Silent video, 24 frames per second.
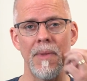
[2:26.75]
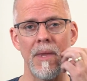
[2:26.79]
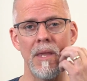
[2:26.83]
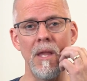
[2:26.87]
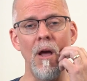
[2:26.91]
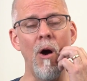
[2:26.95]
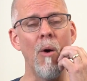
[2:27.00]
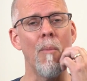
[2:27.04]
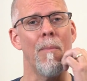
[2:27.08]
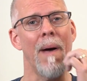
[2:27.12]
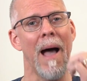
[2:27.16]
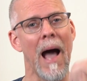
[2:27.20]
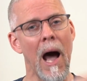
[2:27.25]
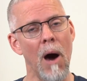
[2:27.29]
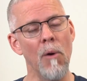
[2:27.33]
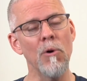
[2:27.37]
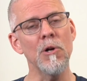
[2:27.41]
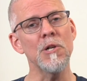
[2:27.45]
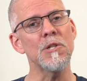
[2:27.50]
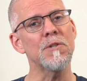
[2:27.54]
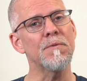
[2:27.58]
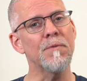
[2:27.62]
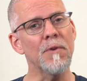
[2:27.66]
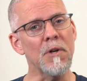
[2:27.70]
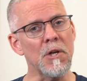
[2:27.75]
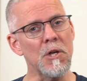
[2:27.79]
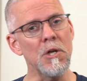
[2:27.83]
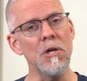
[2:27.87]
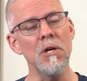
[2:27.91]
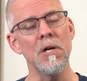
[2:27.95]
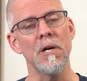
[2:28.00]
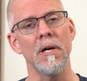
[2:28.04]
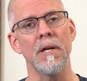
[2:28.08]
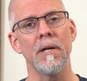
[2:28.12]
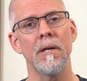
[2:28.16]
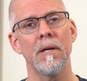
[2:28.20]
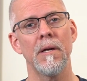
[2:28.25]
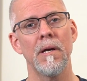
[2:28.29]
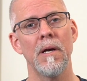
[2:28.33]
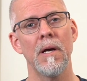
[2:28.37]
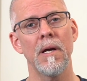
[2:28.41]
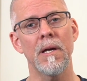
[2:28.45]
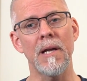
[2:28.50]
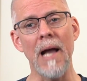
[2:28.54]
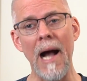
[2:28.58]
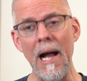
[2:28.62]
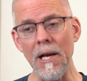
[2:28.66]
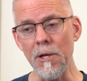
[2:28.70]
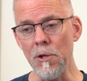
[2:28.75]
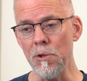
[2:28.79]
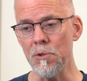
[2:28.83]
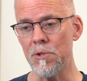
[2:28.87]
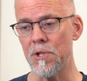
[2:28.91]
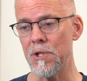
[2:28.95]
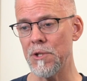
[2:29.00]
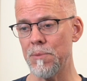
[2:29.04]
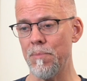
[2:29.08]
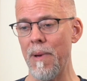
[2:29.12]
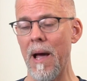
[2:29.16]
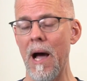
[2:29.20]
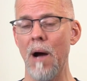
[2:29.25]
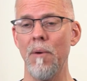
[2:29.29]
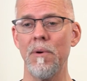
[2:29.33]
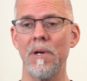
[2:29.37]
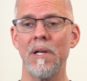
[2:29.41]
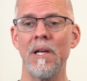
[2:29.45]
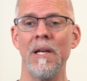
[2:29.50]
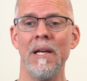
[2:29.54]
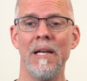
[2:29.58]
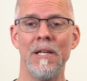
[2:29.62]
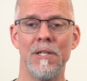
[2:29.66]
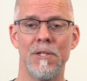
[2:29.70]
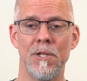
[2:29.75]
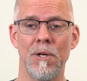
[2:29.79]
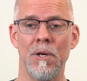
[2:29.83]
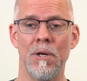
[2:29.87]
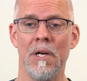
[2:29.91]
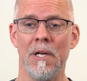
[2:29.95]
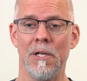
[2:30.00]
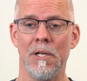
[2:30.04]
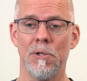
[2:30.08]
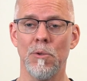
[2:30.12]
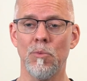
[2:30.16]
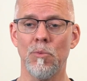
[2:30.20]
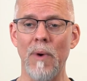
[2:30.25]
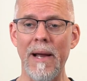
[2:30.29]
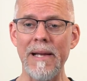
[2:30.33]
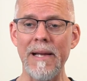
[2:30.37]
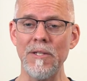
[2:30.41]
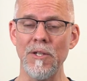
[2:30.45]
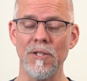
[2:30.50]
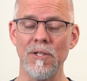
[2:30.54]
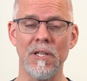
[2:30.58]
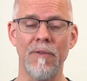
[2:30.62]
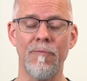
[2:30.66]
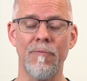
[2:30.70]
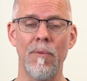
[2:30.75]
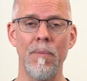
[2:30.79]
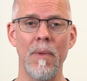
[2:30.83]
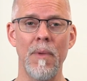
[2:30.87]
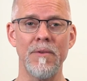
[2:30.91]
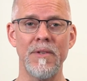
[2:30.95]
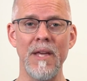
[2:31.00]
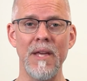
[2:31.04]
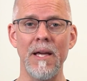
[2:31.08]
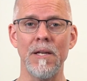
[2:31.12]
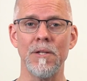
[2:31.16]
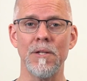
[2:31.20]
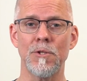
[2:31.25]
No, power's for good. God used his power to, to, to raise us up from the dead.